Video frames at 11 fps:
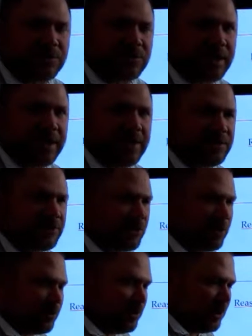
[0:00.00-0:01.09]
size.
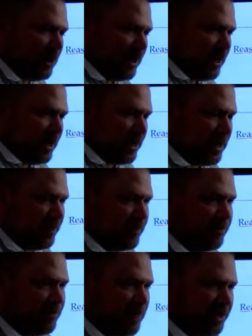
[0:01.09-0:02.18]
So
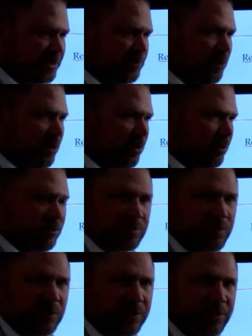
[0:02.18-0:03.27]
if you've got a
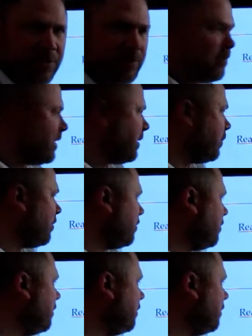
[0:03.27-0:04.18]
smaller group of people,